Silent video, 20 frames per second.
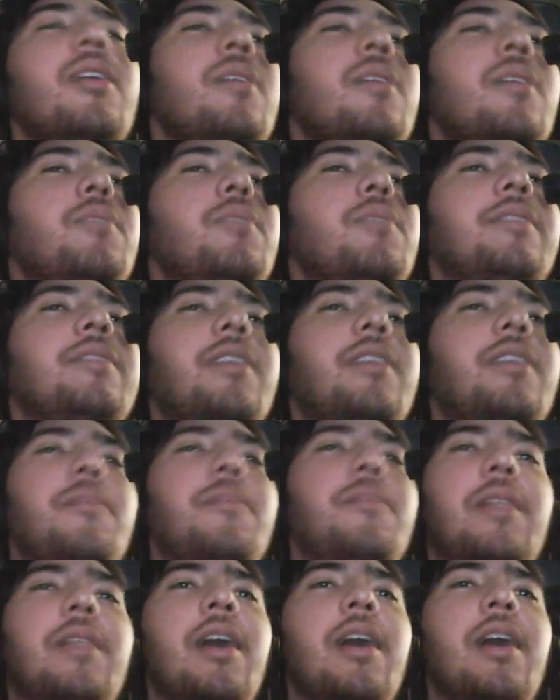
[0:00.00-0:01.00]
Please give
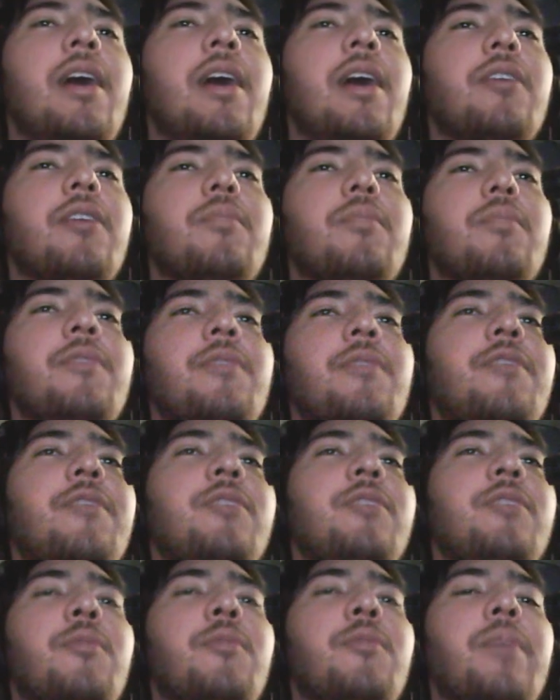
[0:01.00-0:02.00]
a like on my
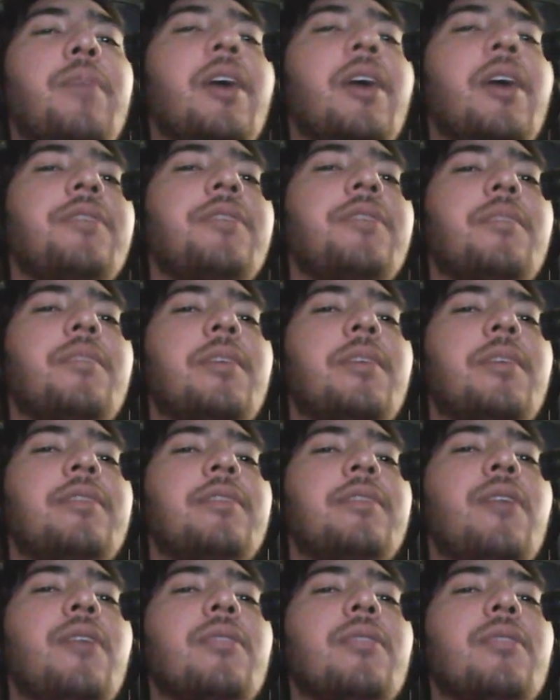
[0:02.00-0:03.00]
Facebook page, on my
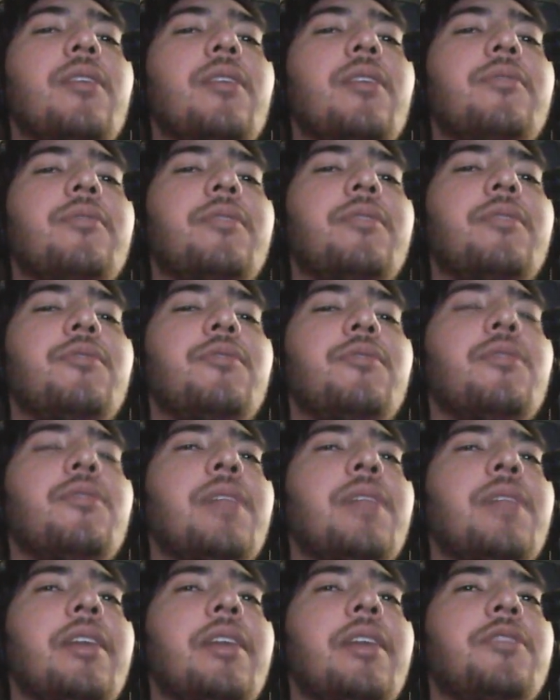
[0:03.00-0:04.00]
SoundCloud if you
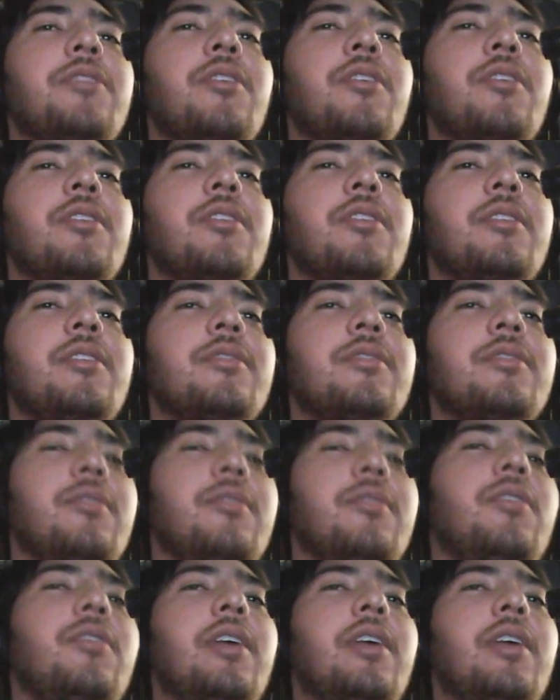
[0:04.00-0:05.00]
really enjoyed this
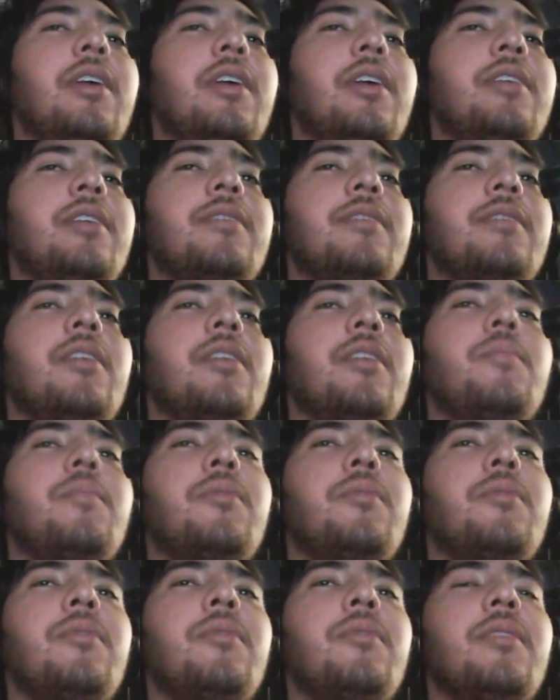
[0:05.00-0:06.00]
or it is
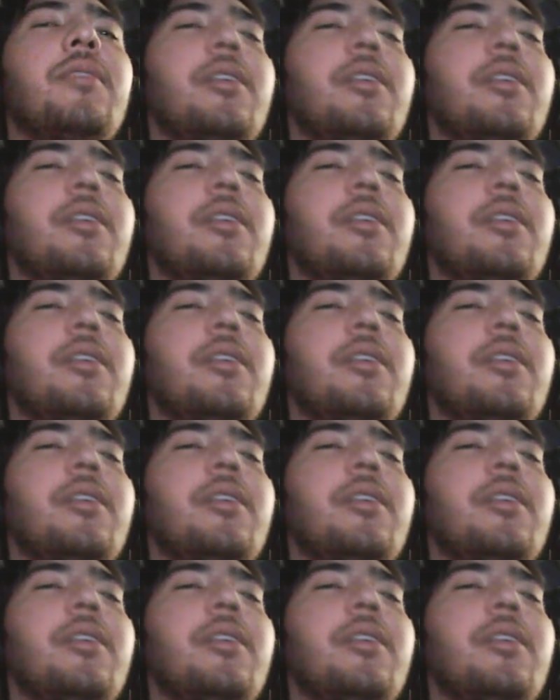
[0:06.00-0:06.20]
helpful